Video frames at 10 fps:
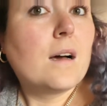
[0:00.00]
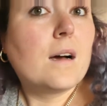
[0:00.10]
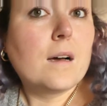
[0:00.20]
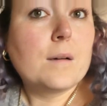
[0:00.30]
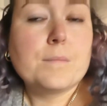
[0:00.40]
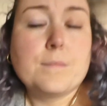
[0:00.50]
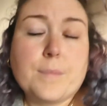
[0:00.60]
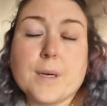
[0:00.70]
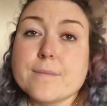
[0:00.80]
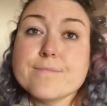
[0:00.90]

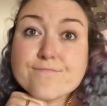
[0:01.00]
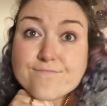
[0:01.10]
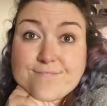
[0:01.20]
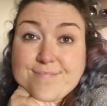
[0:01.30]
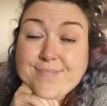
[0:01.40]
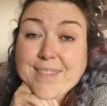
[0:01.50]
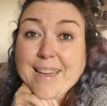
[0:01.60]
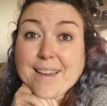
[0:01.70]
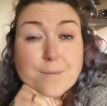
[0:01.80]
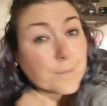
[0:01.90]
But
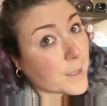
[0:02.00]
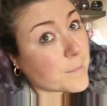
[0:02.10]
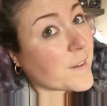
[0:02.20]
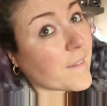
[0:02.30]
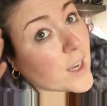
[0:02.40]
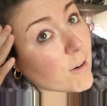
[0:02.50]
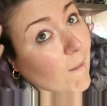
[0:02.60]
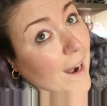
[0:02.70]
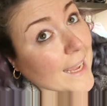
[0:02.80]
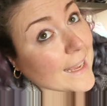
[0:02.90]
yeah, I'm very
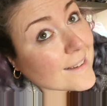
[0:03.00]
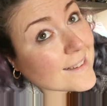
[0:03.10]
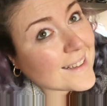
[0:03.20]
grey.